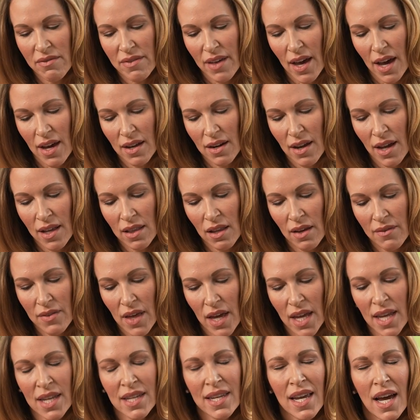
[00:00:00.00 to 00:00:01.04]
that. I love
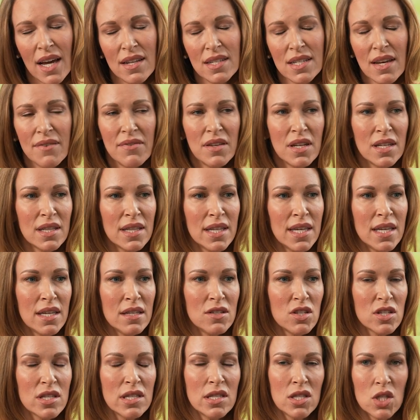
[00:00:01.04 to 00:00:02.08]
that. And yeah, definitely
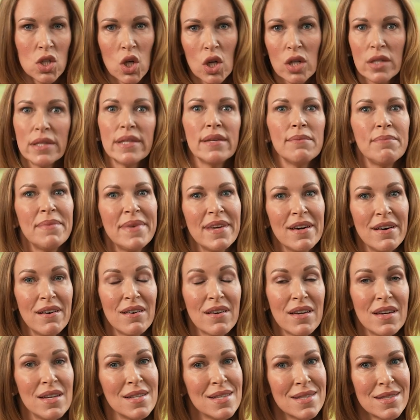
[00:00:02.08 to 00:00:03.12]
just start them young
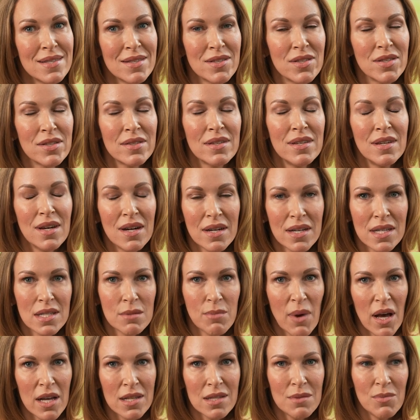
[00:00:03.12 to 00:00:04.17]
as
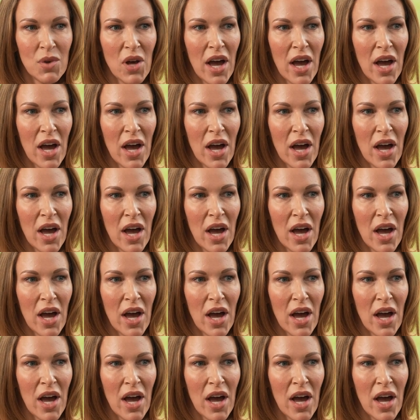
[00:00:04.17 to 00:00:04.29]
possible.